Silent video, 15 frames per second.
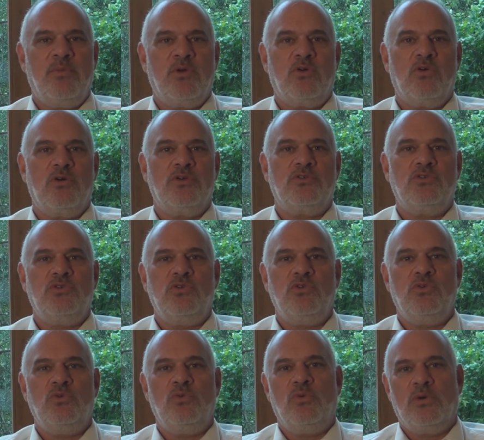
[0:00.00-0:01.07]
because
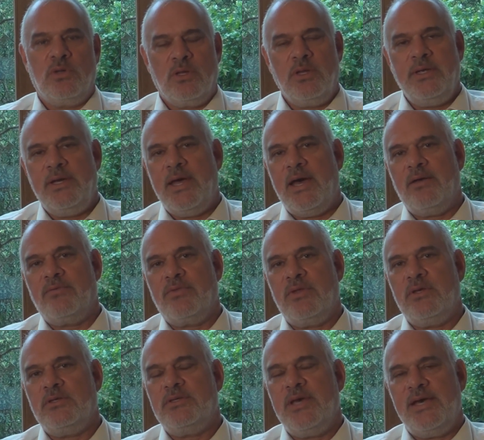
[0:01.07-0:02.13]
you clean out
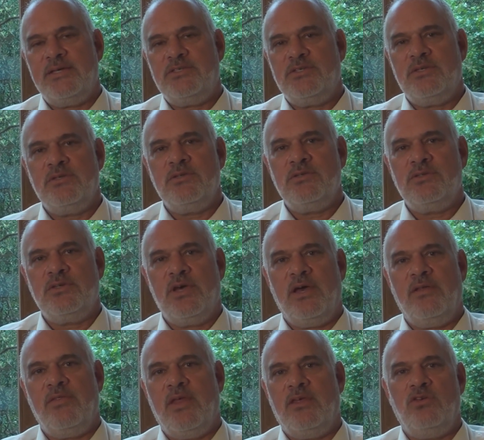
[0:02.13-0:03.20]
the intestines
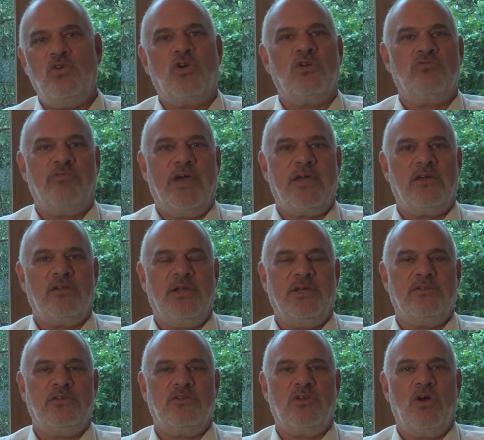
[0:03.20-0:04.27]
and then you can
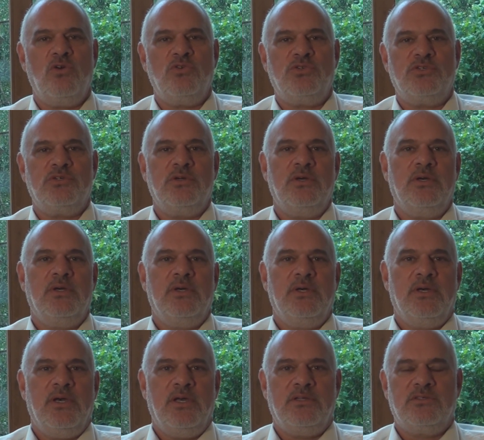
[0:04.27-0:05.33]
regulate the dose.
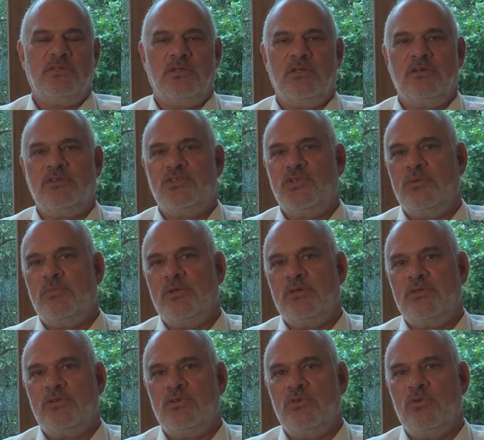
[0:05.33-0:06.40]
It's a little similar
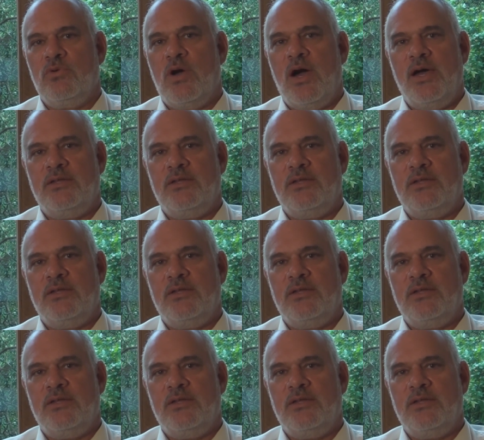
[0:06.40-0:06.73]
to